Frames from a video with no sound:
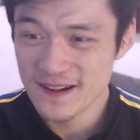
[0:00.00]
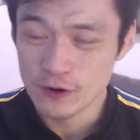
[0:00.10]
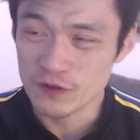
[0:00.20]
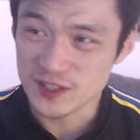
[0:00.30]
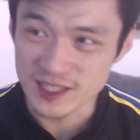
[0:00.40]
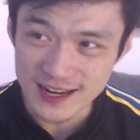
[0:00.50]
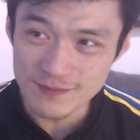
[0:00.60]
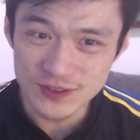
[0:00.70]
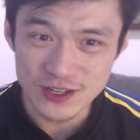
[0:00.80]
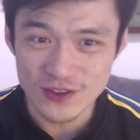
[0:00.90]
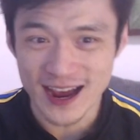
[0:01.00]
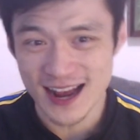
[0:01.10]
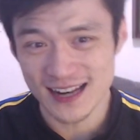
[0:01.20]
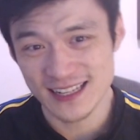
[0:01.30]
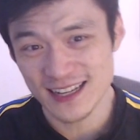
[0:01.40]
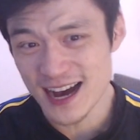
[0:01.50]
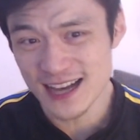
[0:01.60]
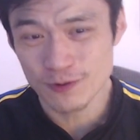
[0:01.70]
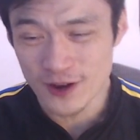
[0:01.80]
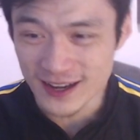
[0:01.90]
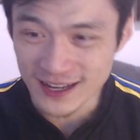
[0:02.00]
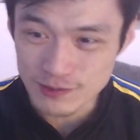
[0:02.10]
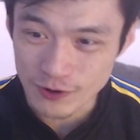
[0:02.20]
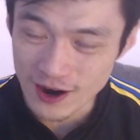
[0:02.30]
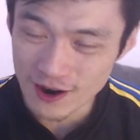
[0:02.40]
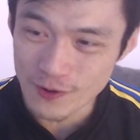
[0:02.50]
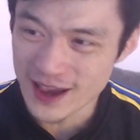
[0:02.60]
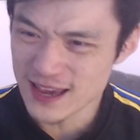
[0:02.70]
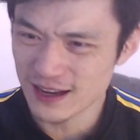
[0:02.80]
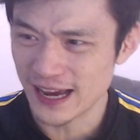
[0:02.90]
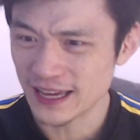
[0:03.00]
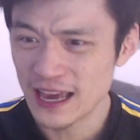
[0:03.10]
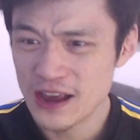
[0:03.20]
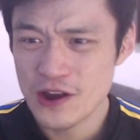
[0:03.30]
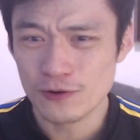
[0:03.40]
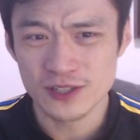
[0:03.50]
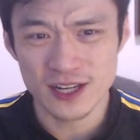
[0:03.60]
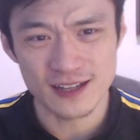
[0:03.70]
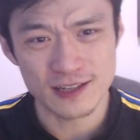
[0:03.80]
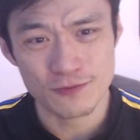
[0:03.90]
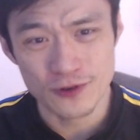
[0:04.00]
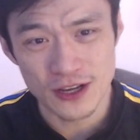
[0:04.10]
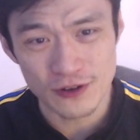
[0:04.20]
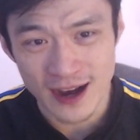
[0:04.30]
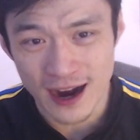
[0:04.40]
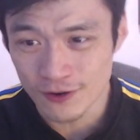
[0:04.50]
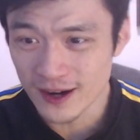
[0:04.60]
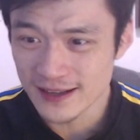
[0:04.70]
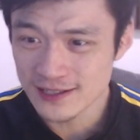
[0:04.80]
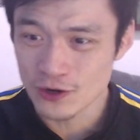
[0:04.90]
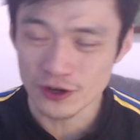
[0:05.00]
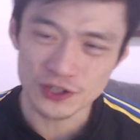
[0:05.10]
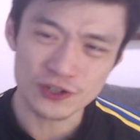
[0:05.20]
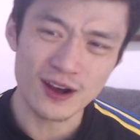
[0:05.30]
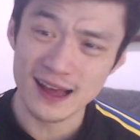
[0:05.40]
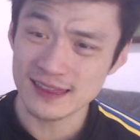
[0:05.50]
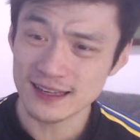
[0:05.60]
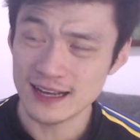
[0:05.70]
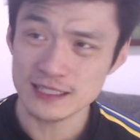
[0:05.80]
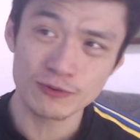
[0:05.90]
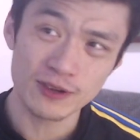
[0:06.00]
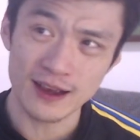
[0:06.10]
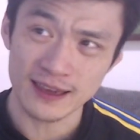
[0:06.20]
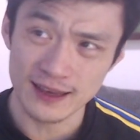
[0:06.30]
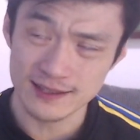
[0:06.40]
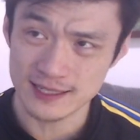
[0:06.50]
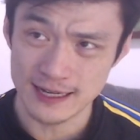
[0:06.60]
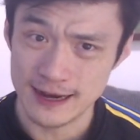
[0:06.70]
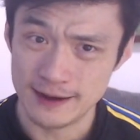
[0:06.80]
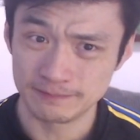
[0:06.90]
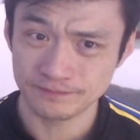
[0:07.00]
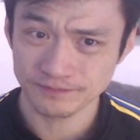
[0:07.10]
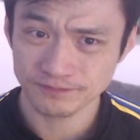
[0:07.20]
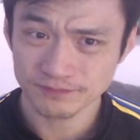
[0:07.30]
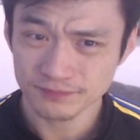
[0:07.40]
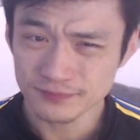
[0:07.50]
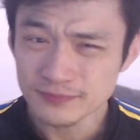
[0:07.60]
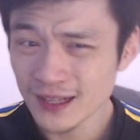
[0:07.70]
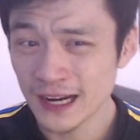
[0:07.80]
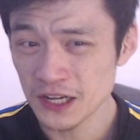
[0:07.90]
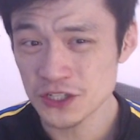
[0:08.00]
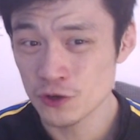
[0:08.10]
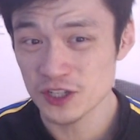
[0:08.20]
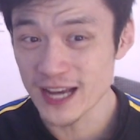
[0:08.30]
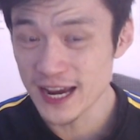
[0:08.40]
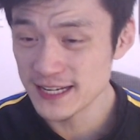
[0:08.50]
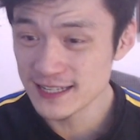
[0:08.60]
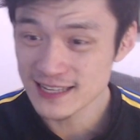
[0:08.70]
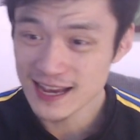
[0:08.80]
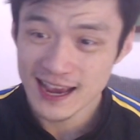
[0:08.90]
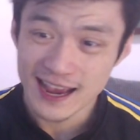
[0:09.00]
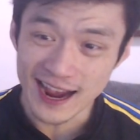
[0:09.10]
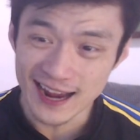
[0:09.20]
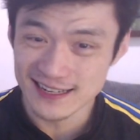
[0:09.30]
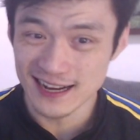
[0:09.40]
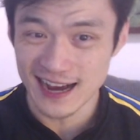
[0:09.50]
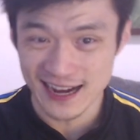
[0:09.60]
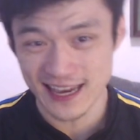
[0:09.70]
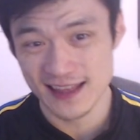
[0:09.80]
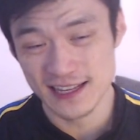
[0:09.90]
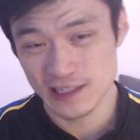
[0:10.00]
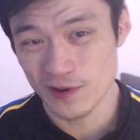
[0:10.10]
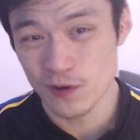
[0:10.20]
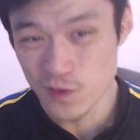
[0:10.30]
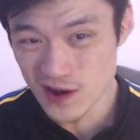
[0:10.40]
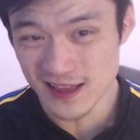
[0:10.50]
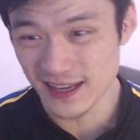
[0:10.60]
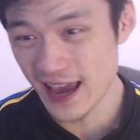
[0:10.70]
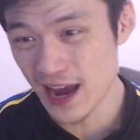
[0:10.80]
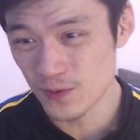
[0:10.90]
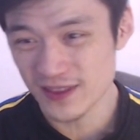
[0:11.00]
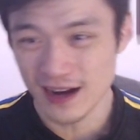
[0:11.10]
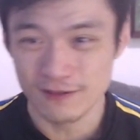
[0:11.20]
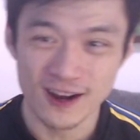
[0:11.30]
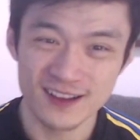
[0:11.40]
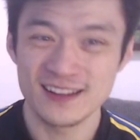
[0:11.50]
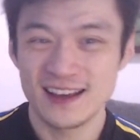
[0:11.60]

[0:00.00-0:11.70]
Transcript: we've seen him do that last week as well, where he like did some really good hard running, scored a try, I think last week against Crusaders, and again this week winning the game with that run.